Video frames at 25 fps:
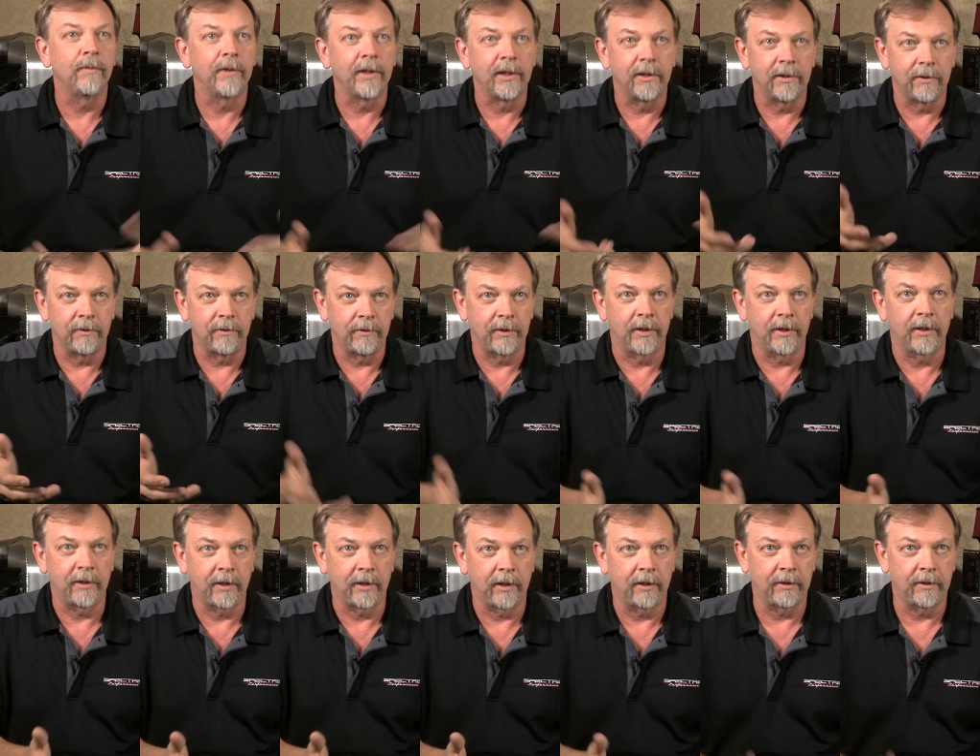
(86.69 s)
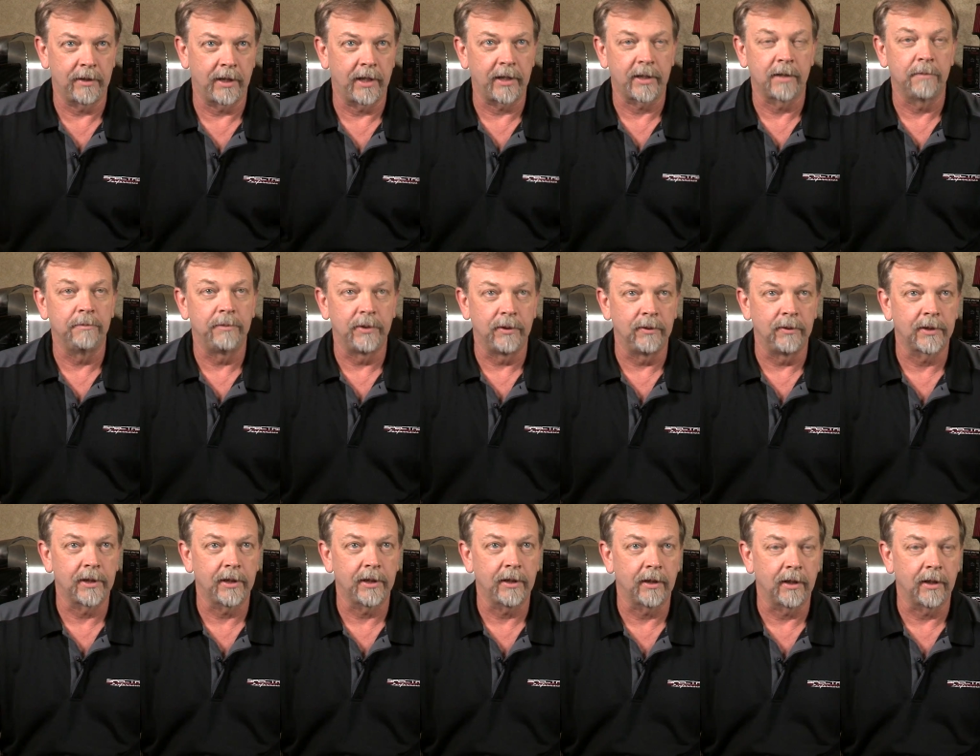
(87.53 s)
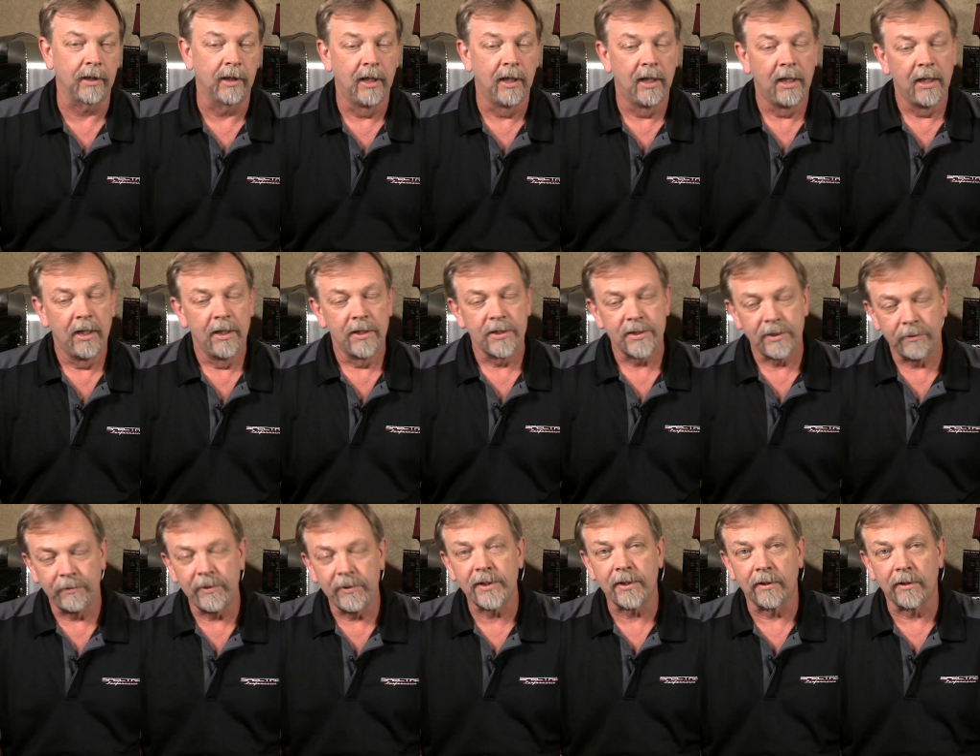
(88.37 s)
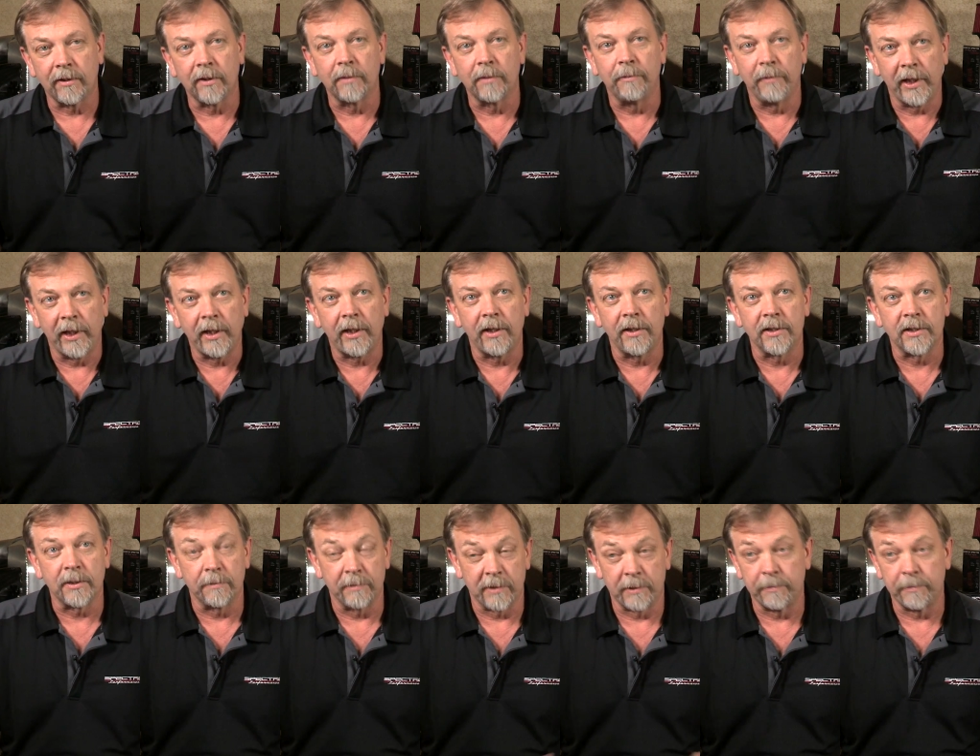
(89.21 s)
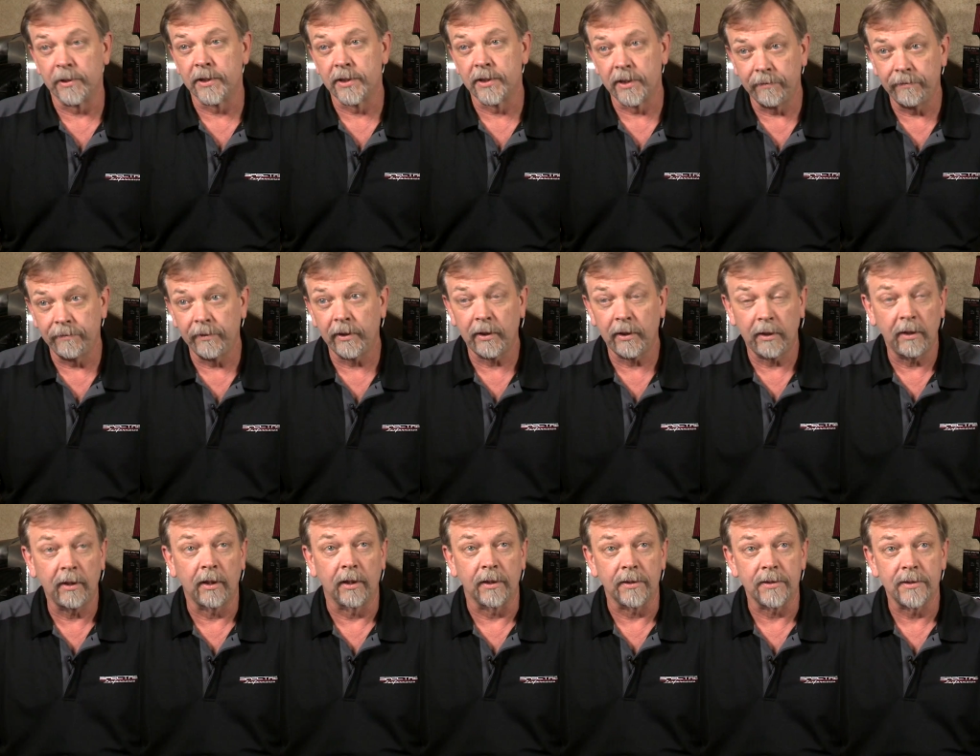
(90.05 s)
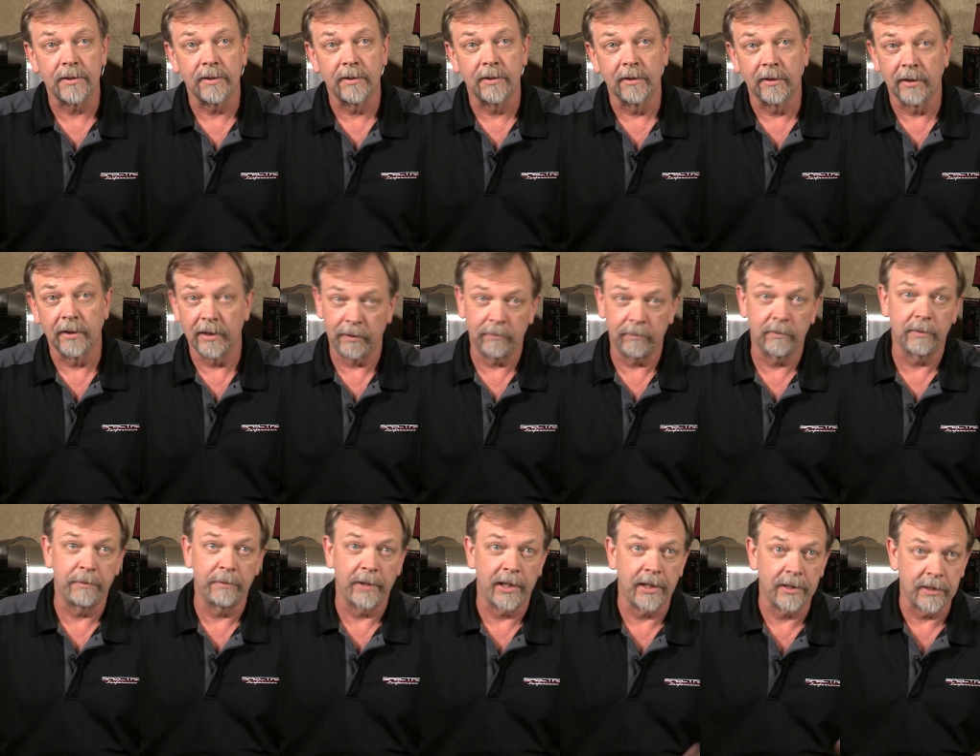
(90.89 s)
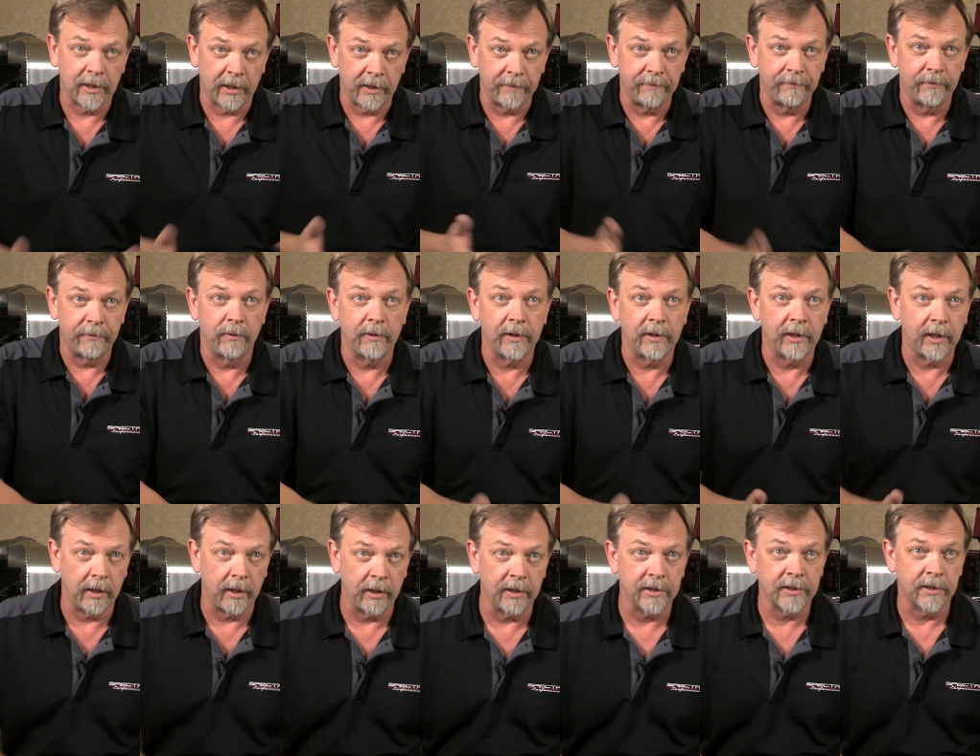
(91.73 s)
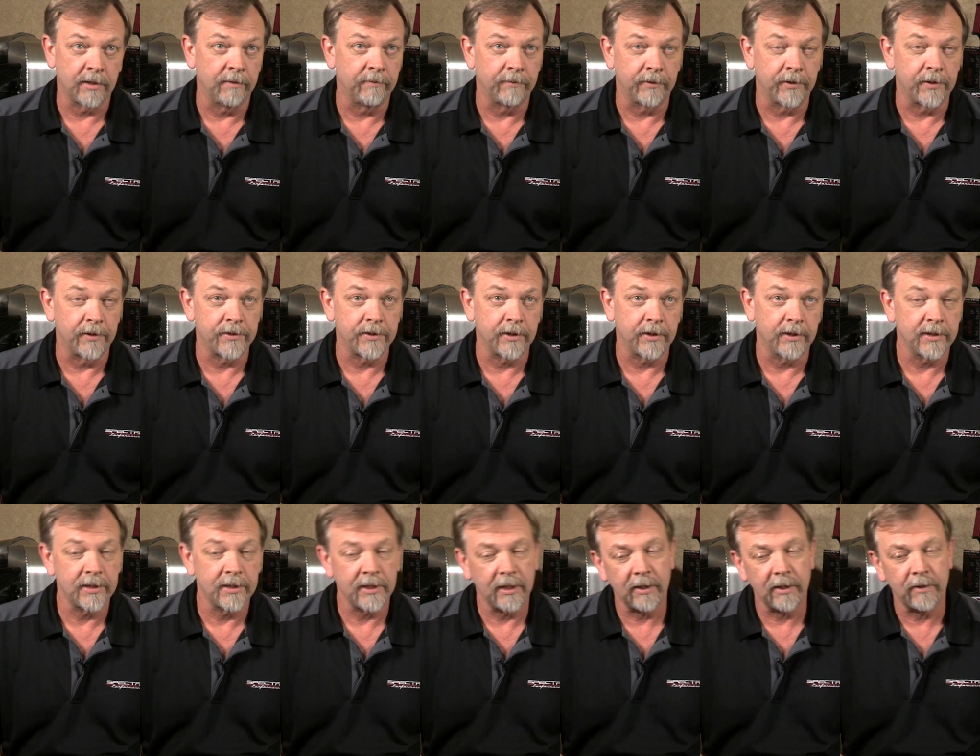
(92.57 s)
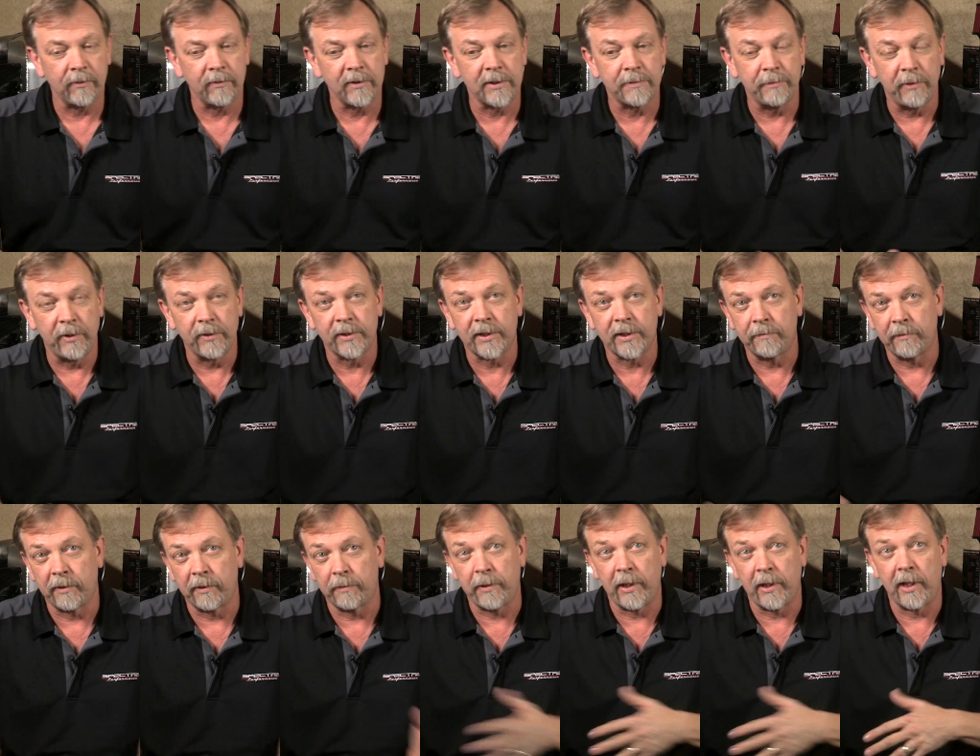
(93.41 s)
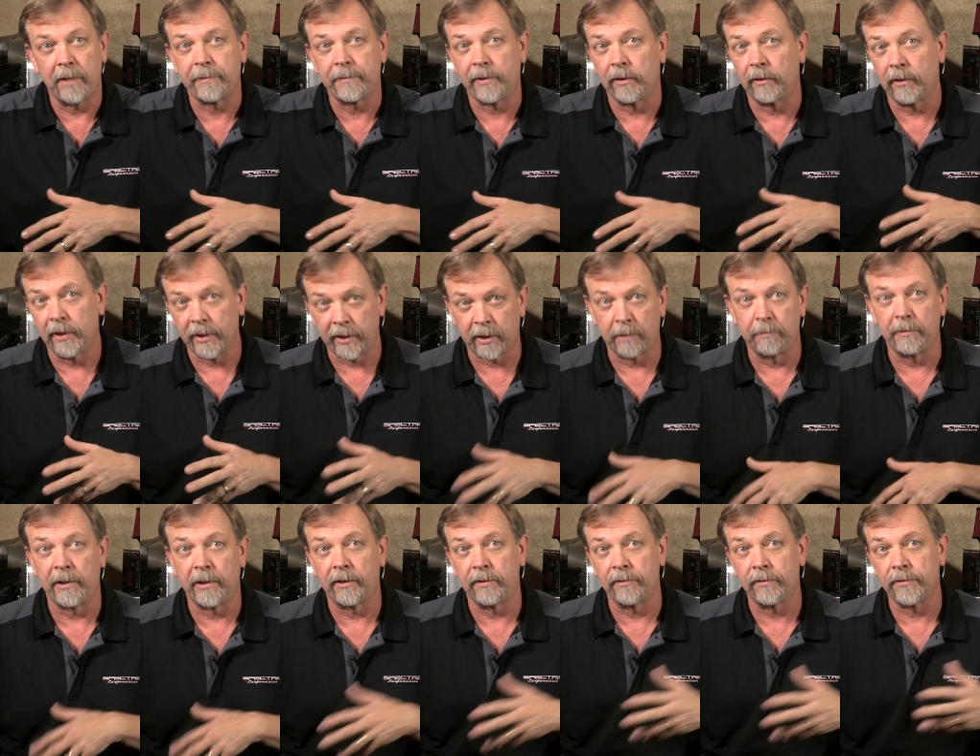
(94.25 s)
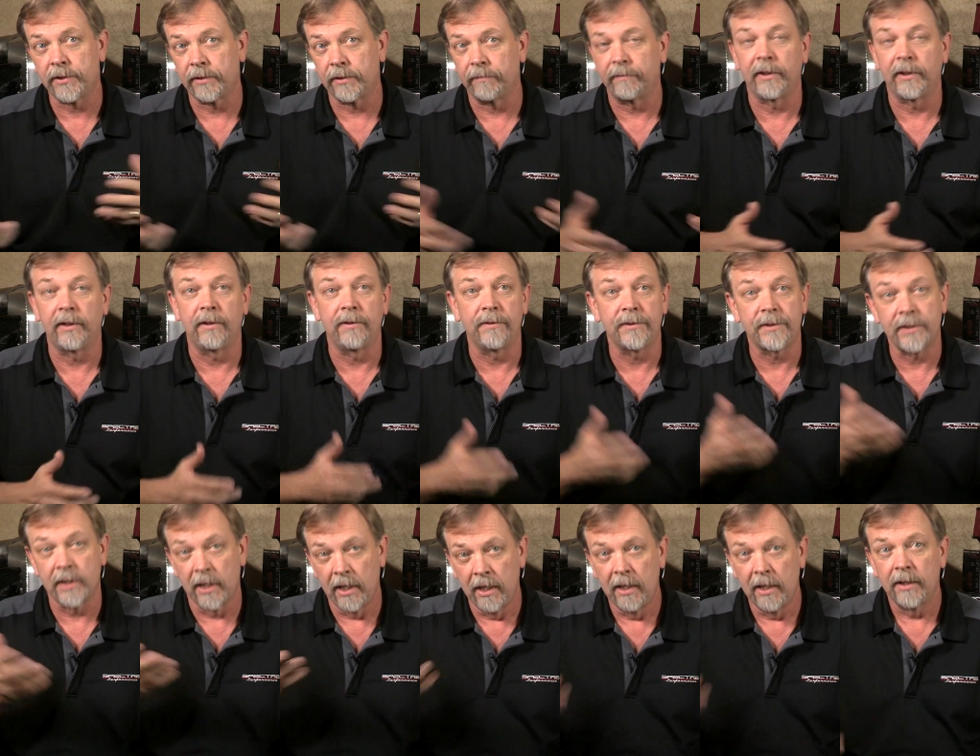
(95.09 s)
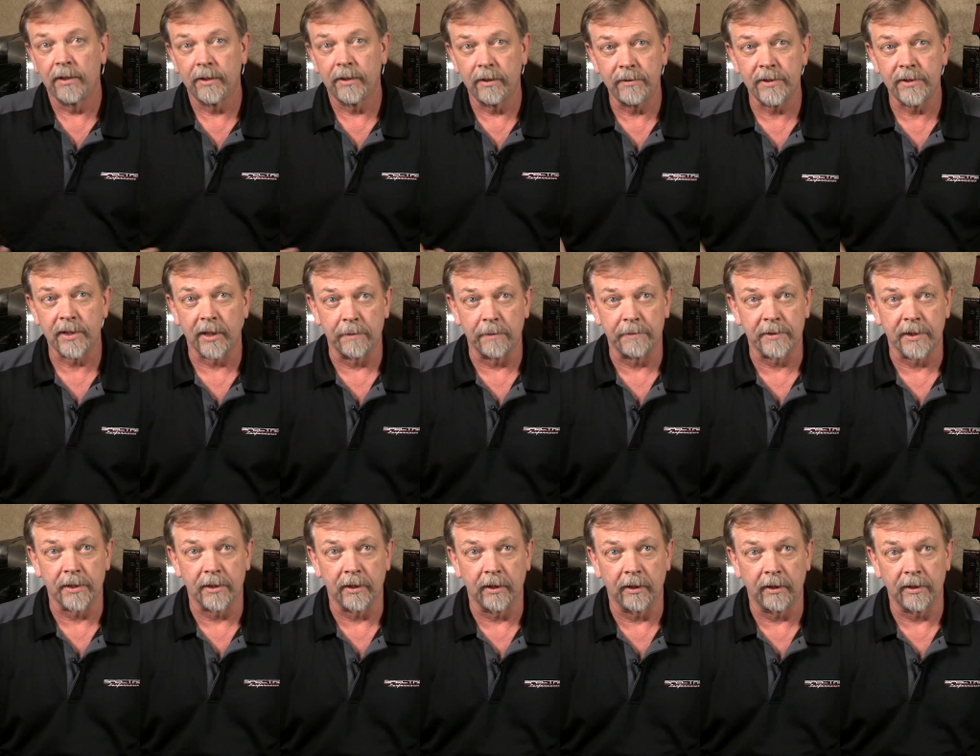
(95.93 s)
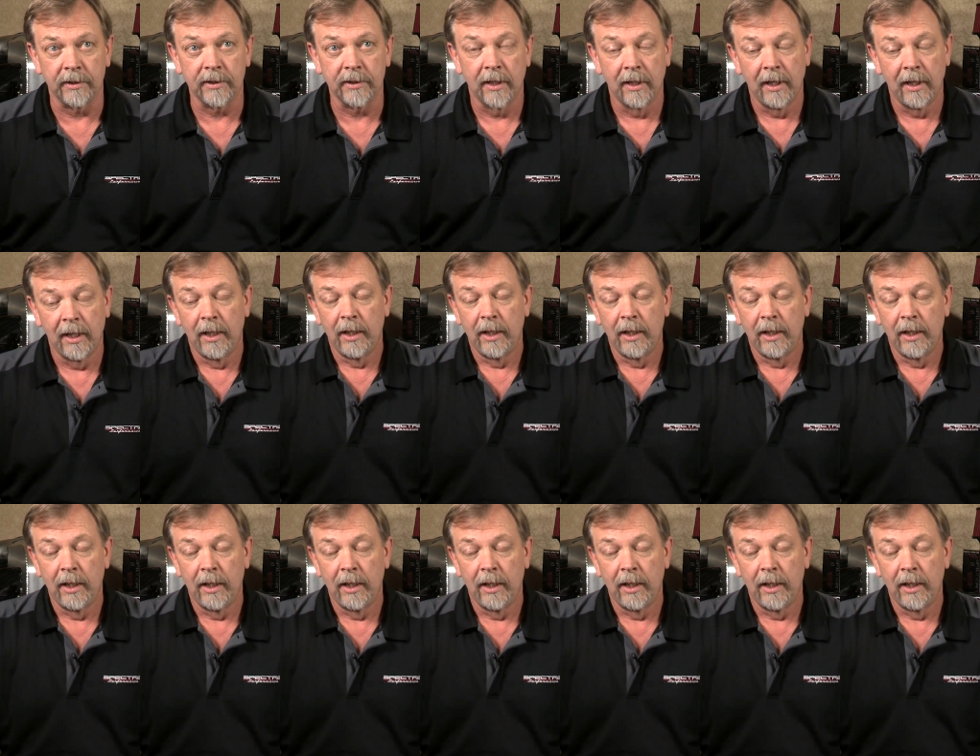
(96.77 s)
we do that, that I can bolt in? So we started making some specific kits that were basically for the LS conversions. And of course, most of them are popular, like Camaros, Chevelles, those types of things.